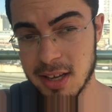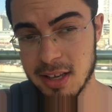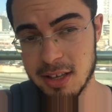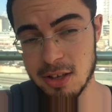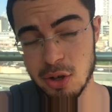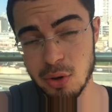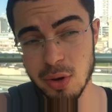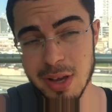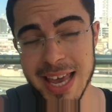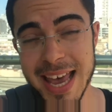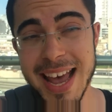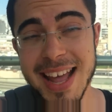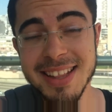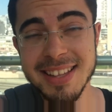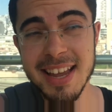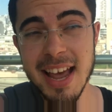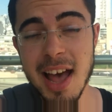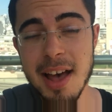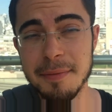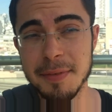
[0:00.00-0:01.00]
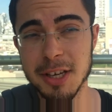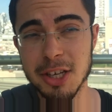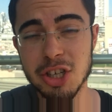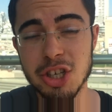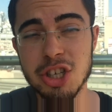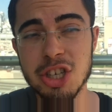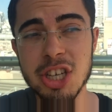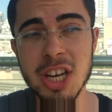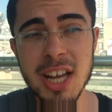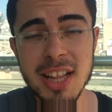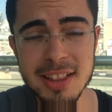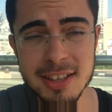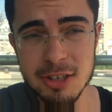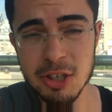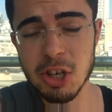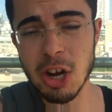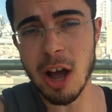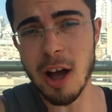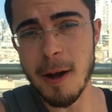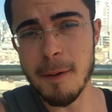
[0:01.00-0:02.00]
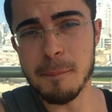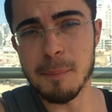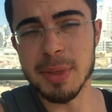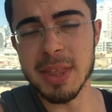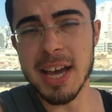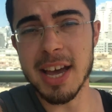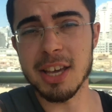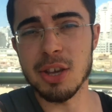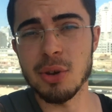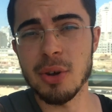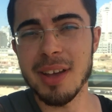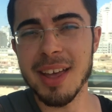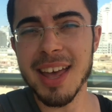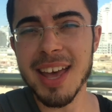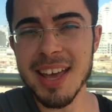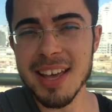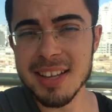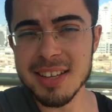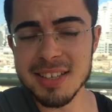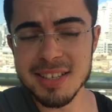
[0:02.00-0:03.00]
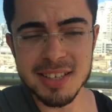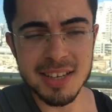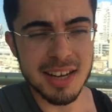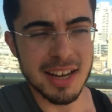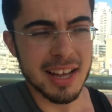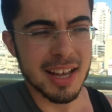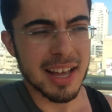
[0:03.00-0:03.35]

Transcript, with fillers: you can't have a shit job that you hate